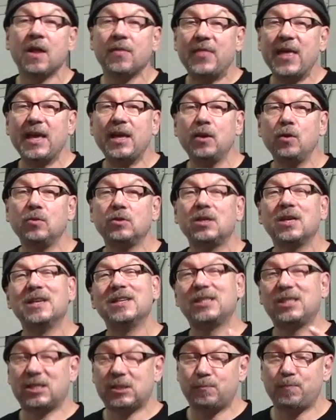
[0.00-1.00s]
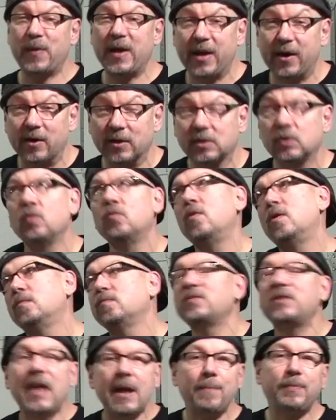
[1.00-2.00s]
they use spinners.
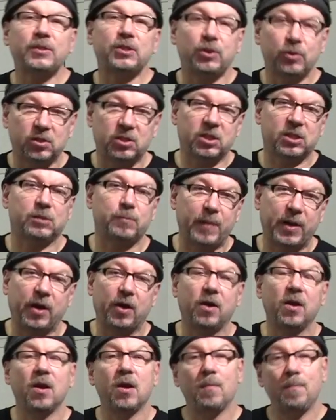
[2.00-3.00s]
Well, Tempest uses a spinner,